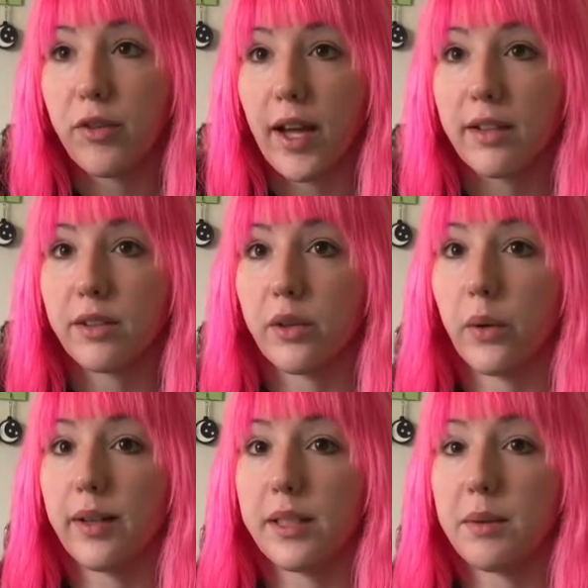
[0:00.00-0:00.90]
fact
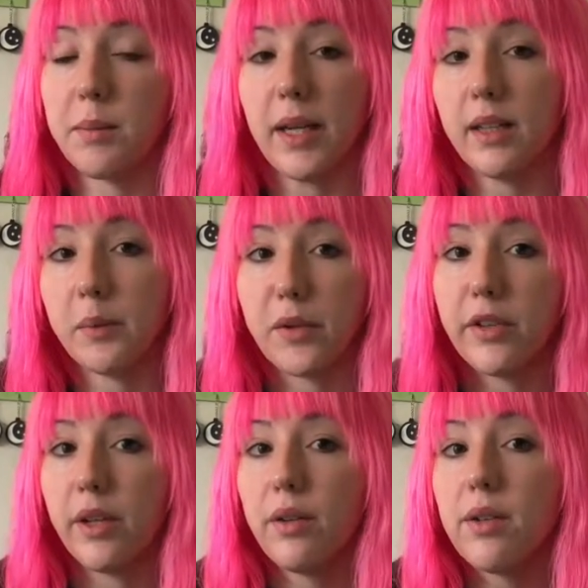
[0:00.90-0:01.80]
going to be making more
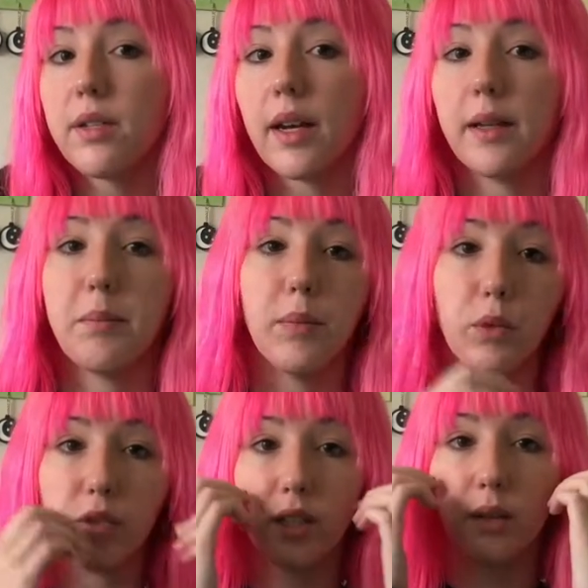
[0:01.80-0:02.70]
videos. I'm
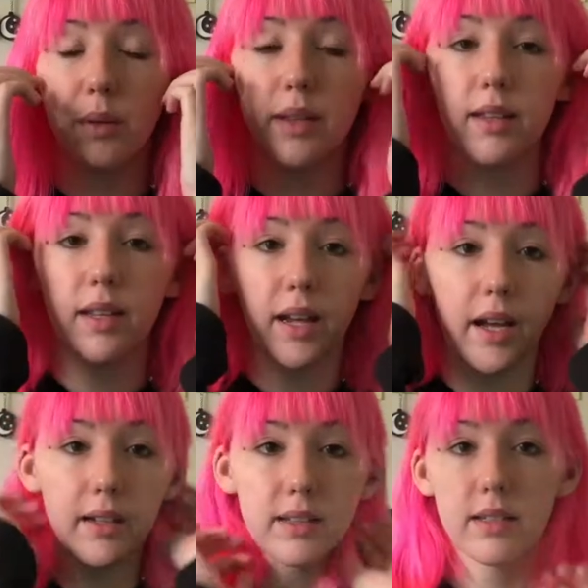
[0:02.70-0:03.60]
moving within the
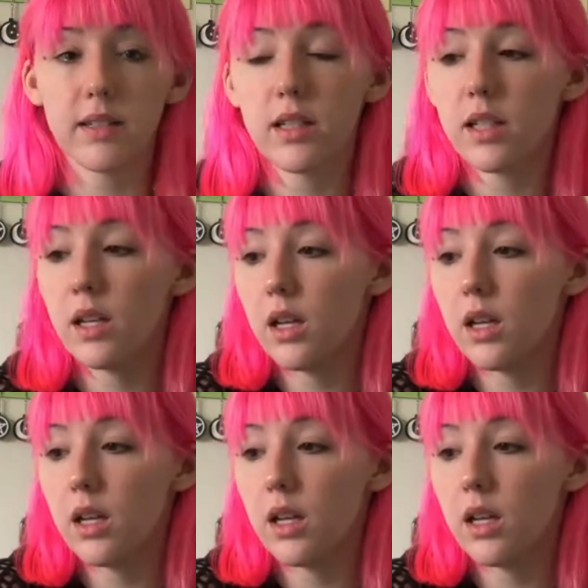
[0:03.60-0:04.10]
next